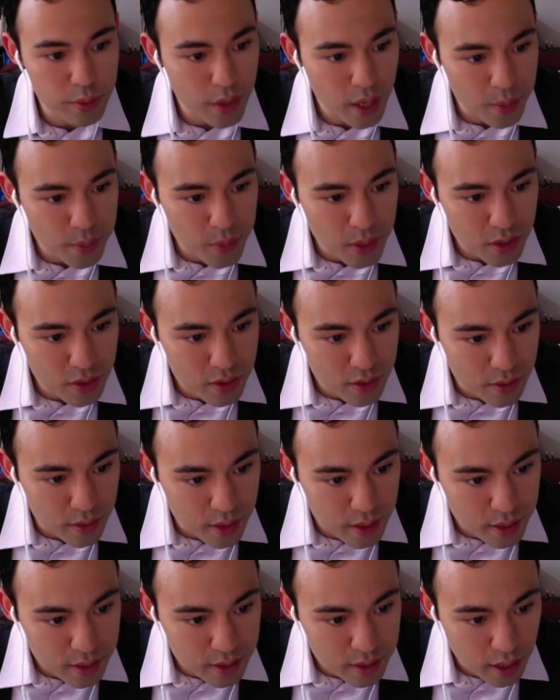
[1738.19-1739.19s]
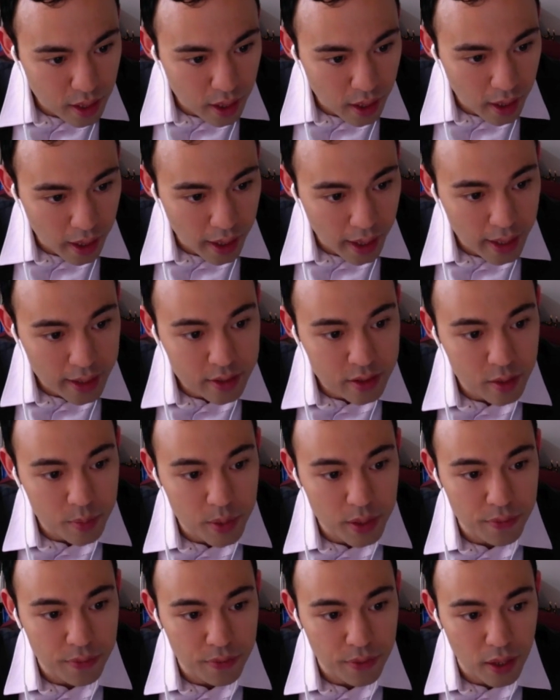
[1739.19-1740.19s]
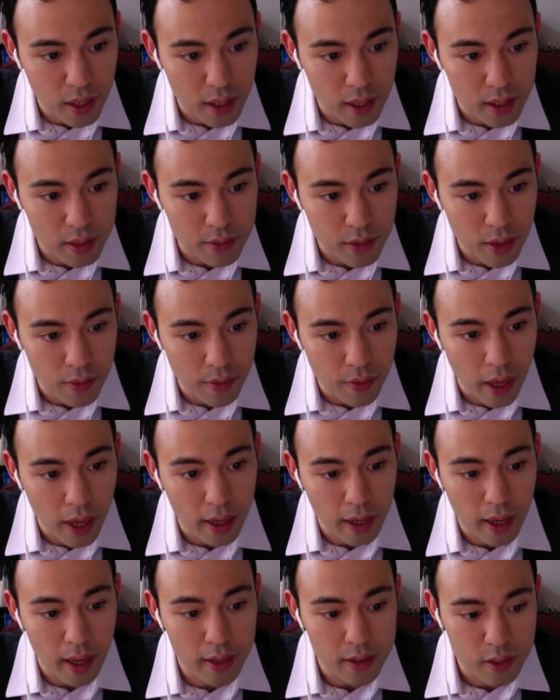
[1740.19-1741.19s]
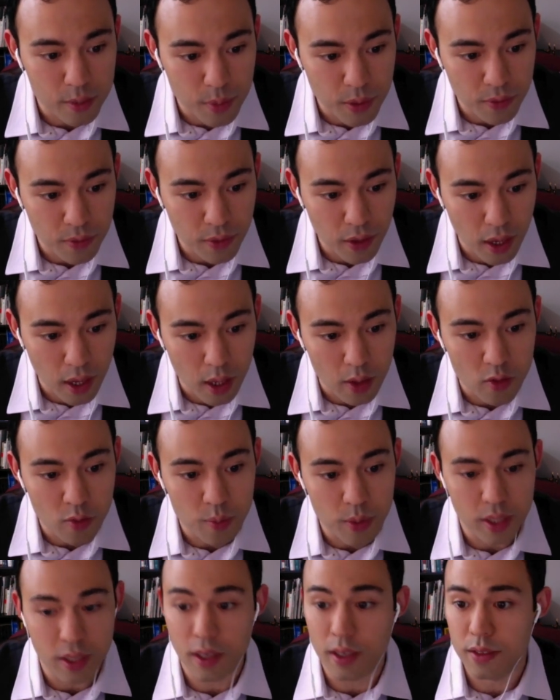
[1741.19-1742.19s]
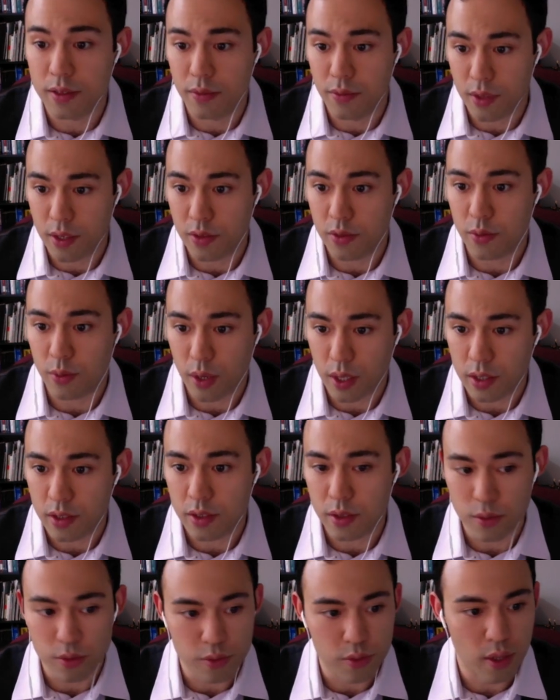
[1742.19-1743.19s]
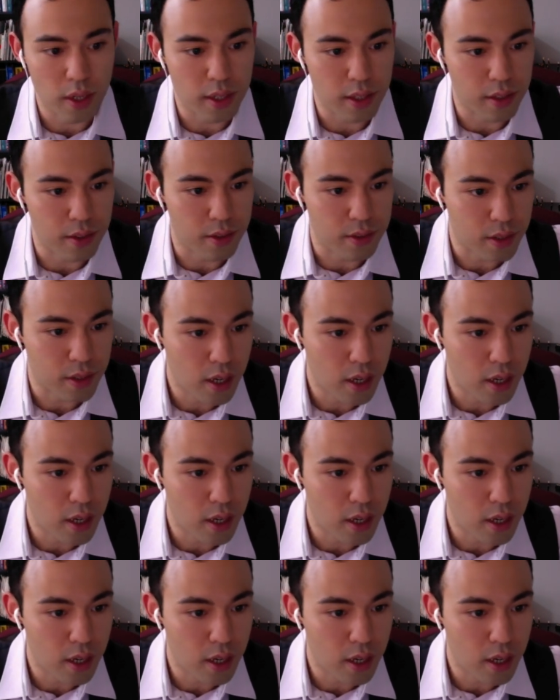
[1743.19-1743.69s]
that means this has to be 5 and that has to be 5 because of these ratios right here.